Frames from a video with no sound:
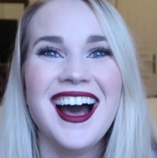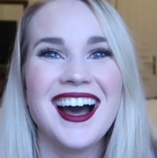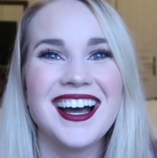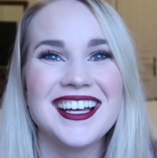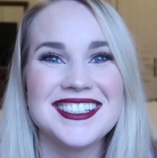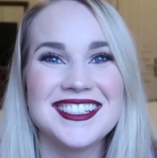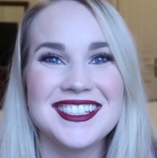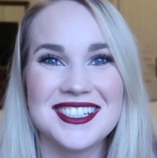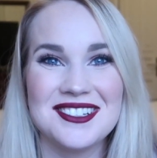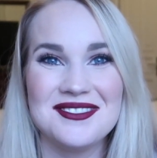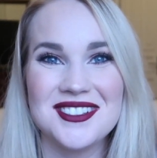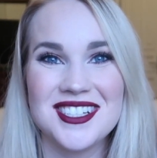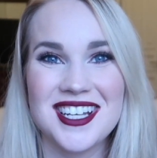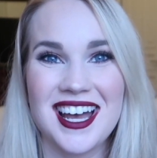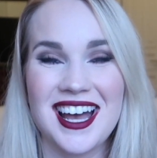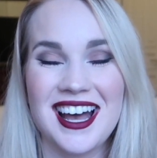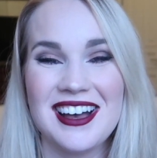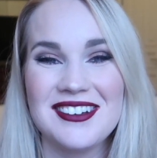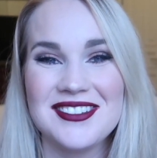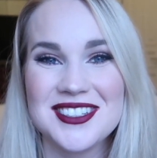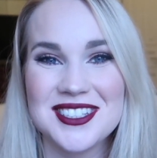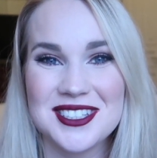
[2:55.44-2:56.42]
I seem to
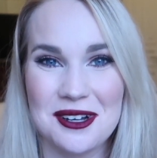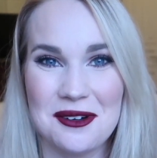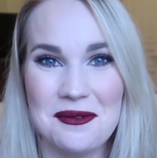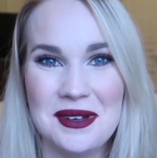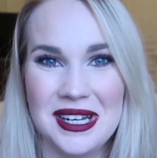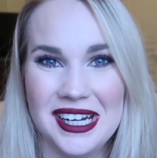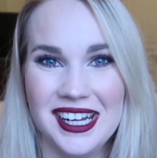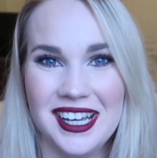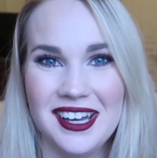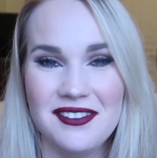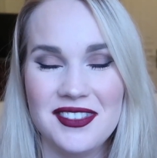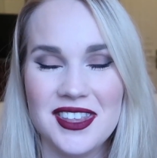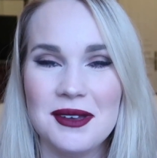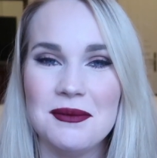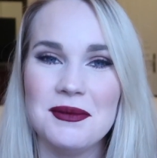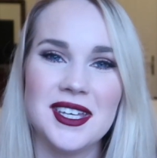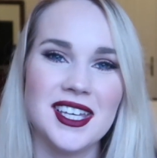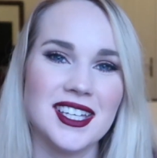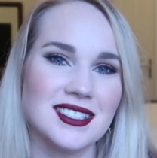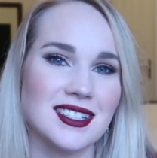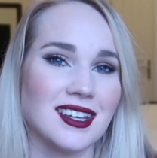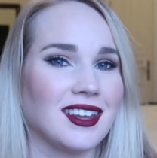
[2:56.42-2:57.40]
have so many of them
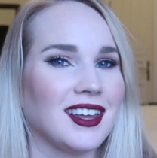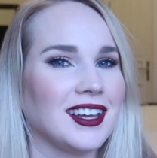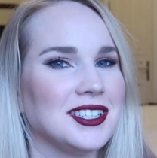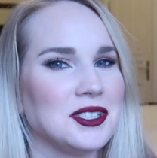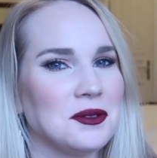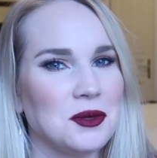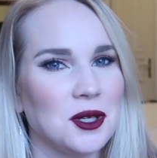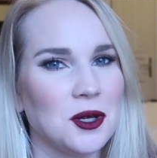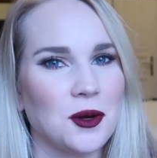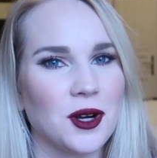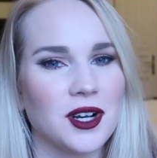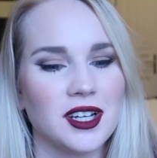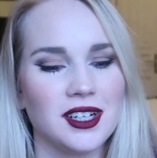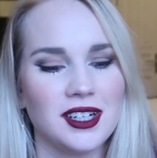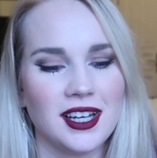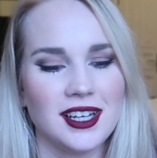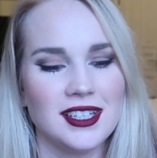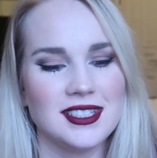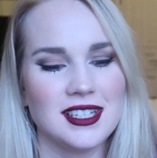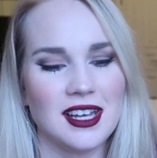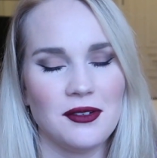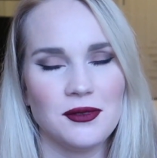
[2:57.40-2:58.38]
because I like to be
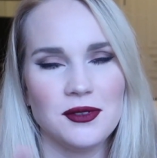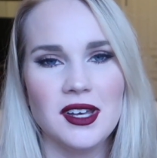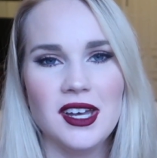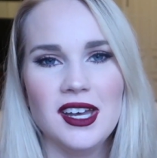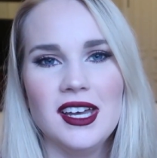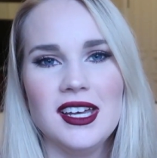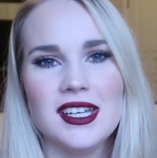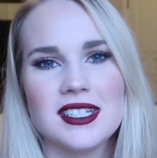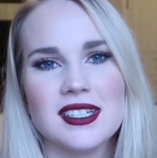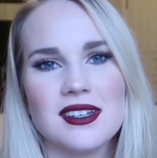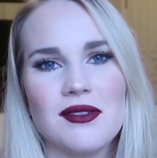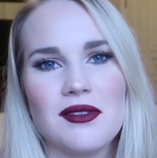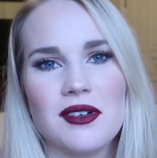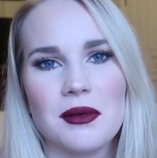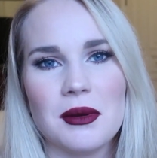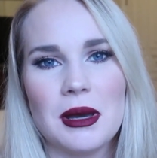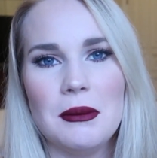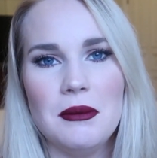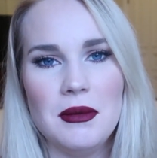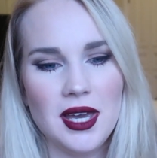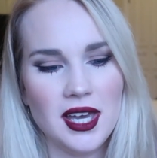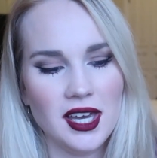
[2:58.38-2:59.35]
organized, have some for
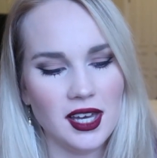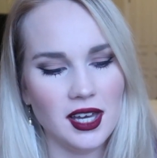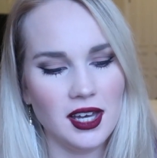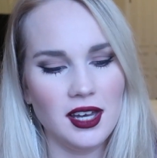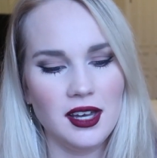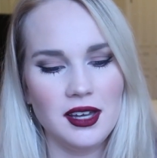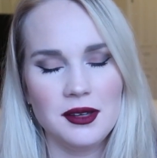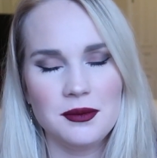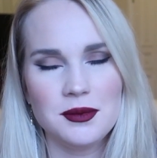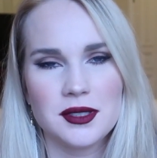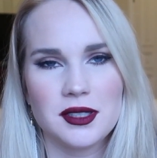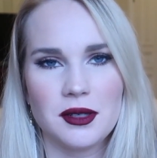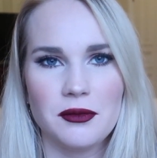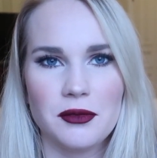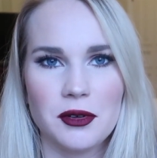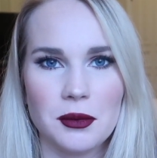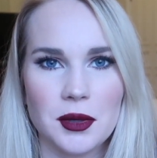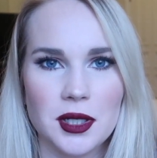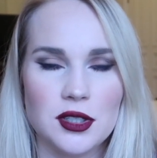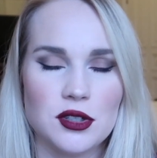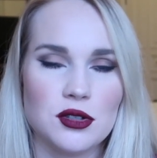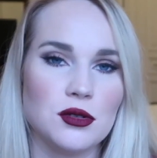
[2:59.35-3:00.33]
my makeup, some
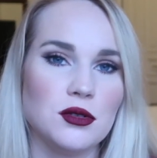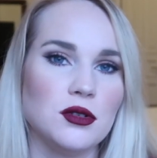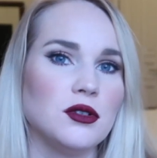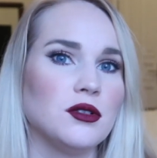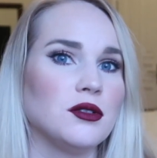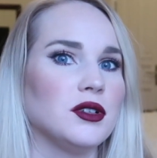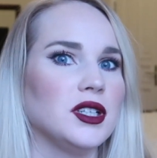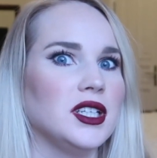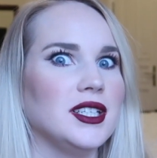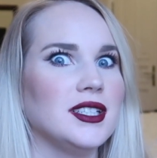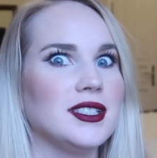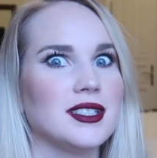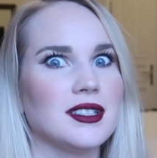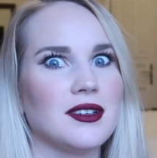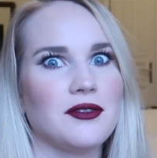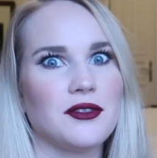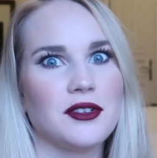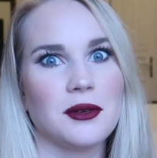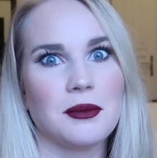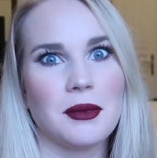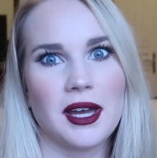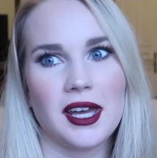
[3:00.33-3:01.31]
for my jewelry,
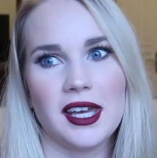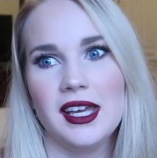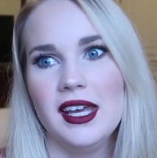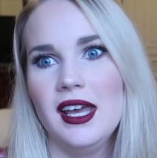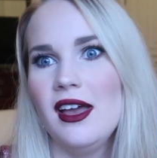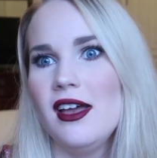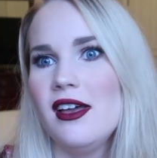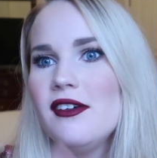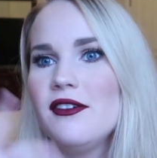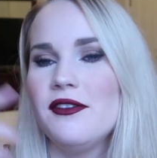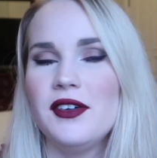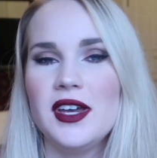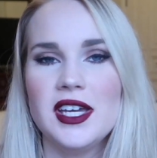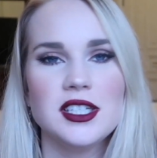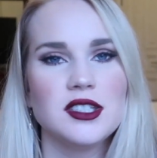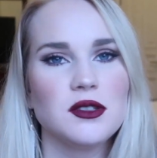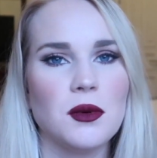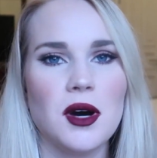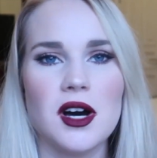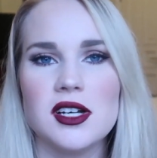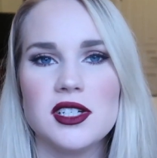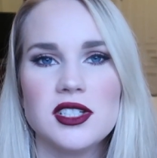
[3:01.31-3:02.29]
some for my
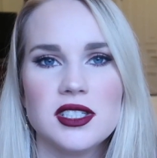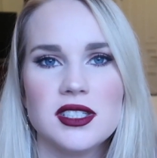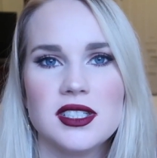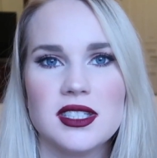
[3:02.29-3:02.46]
face wash